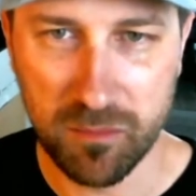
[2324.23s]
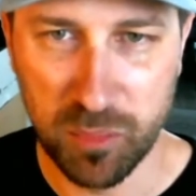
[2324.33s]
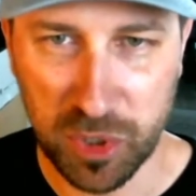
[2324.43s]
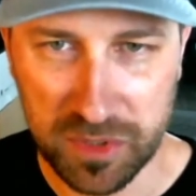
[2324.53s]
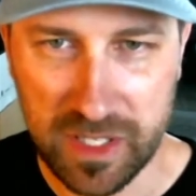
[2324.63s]

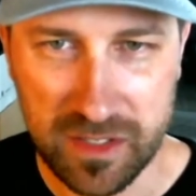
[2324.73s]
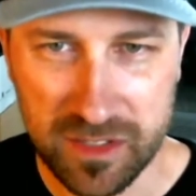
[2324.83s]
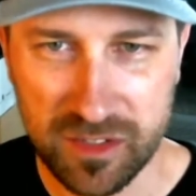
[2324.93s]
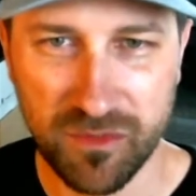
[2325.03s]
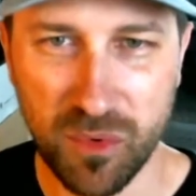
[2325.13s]

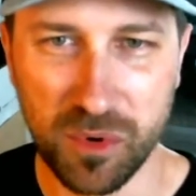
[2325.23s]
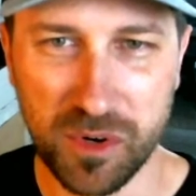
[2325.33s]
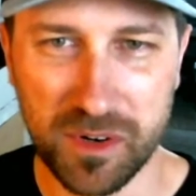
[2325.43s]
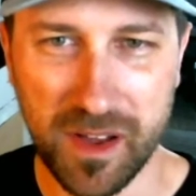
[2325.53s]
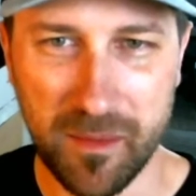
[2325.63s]
buildings
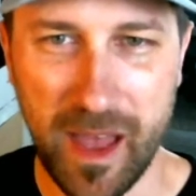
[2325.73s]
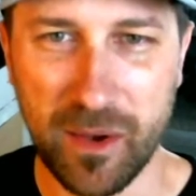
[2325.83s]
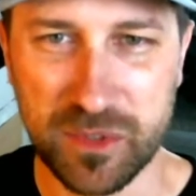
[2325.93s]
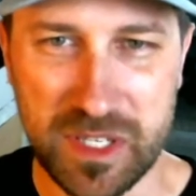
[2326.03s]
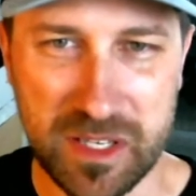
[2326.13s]
for
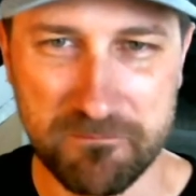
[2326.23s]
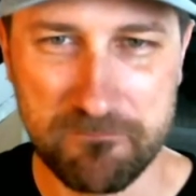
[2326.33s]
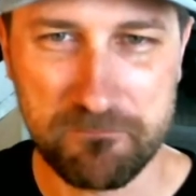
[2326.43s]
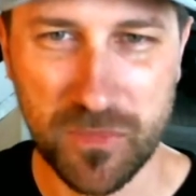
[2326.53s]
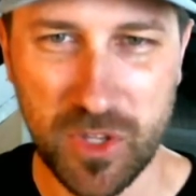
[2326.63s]
housing,
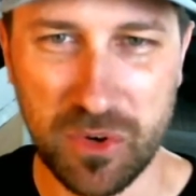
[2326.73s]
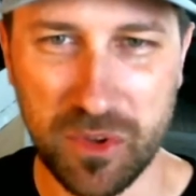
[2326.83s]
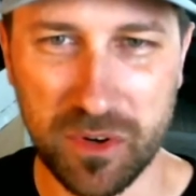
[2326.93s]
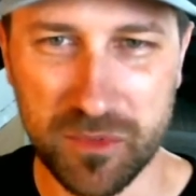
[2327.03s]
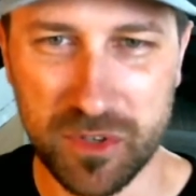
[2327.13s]

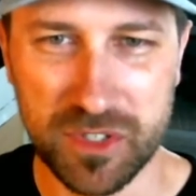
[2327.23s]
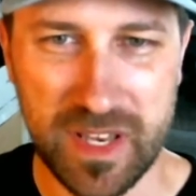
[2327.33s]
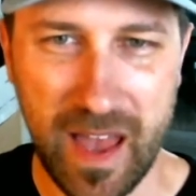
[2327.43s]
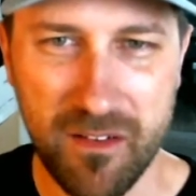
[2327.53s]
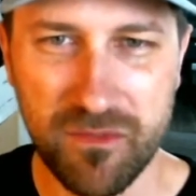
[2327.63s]
their
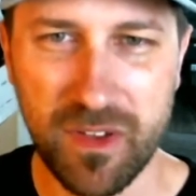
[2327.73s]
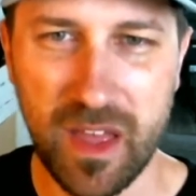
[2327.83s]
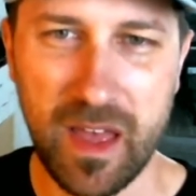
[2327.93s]
staff,